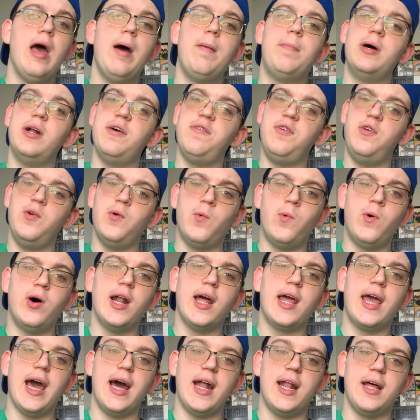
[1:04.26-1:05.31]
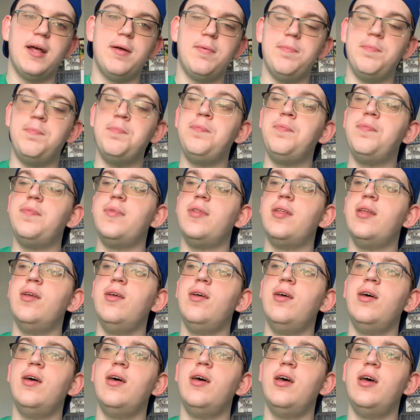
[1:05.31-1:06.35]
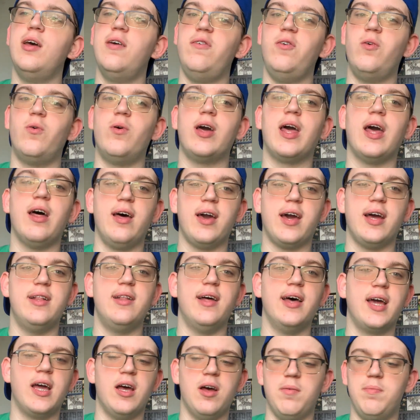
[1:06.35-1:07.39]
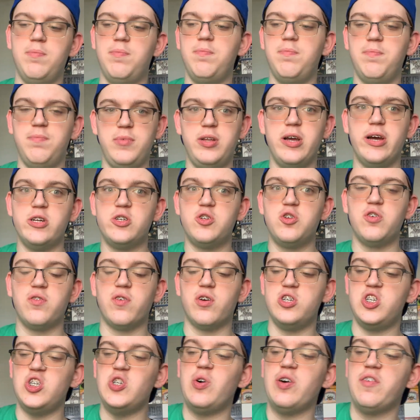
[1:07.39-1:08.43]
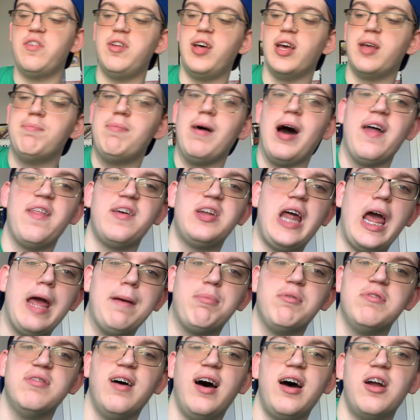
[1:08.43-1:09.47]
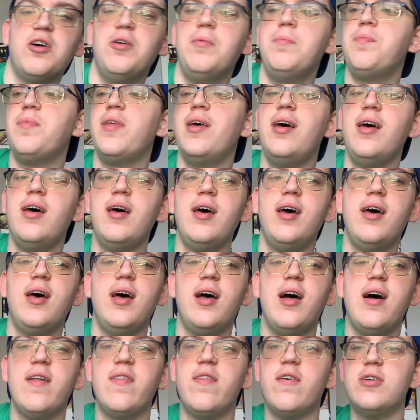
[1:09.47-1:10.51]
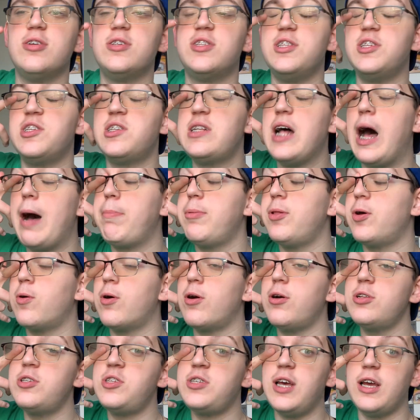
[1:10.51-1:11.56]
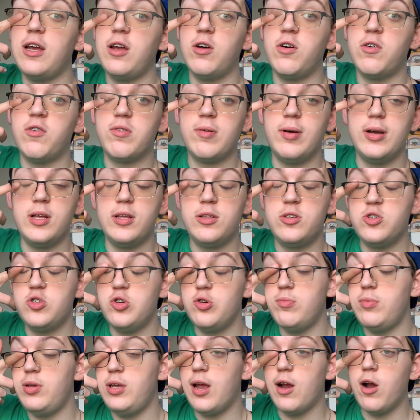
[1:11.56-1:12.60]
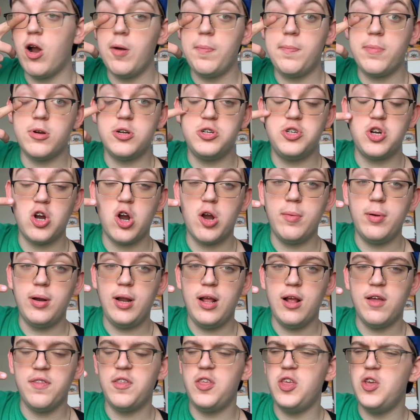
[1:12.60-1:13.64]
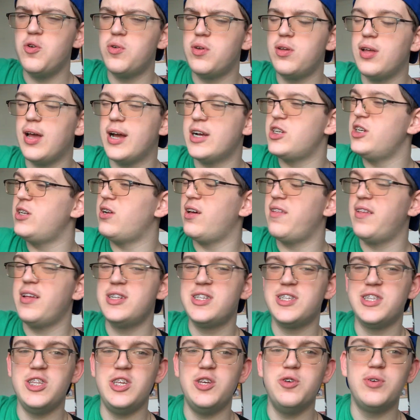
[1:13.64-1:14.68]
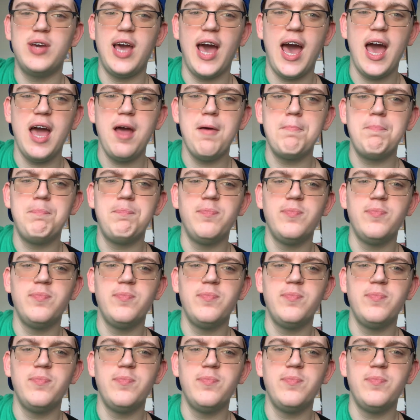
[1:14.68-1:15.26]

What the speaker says: But if you want to get it, if you want to get like a digital version, you don't have to like buy the tape or vinyl. There's the "Stop the World" single from, I assume, Europe or Germany or actually no, I think it's the UK.